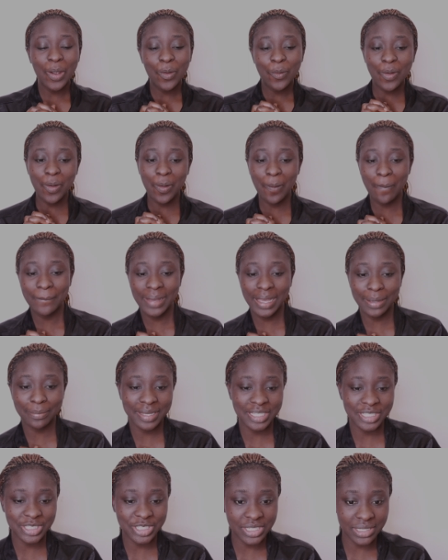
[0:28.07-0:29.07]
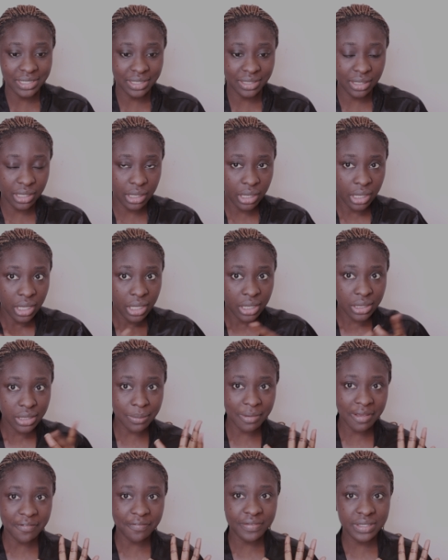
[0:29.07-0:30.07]
welcome back, my G.
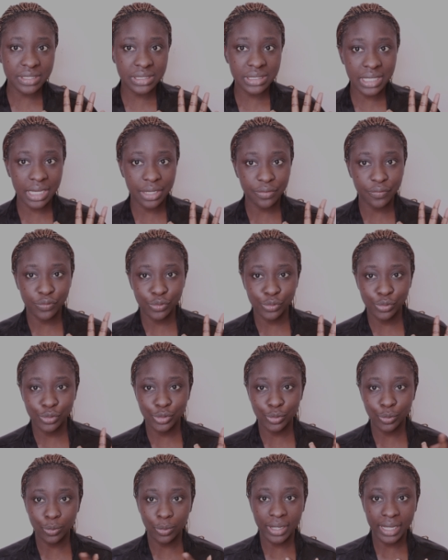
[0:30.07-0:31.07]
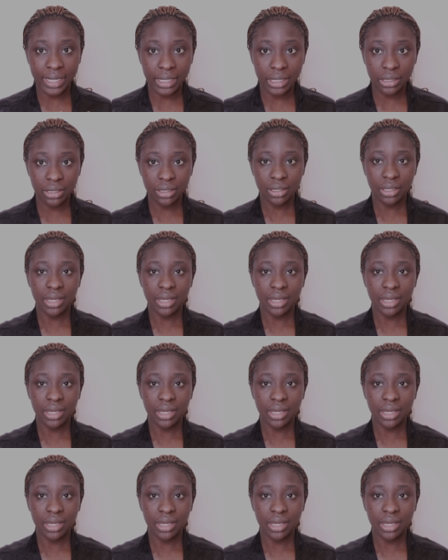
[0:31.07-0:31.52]
In my first kind of looks white.